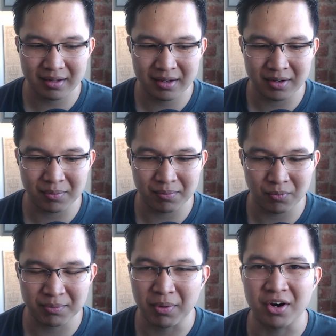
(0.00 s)
you know,
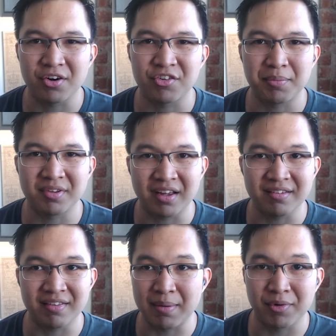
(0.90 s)
what partnership has done
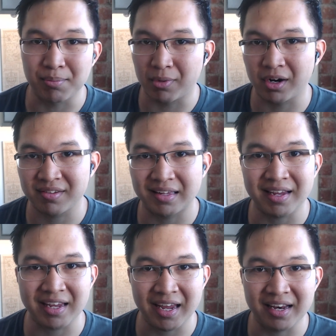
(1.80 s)
to them or the marks that they
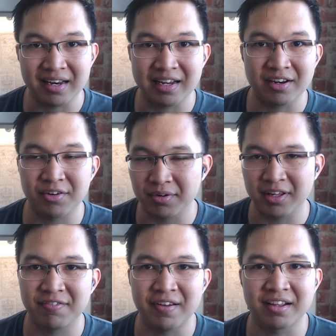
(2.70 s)
can't hit or the
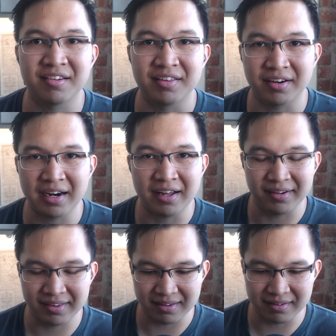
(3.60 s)
effects on their
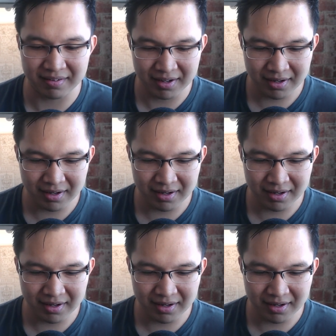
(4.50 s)
health. And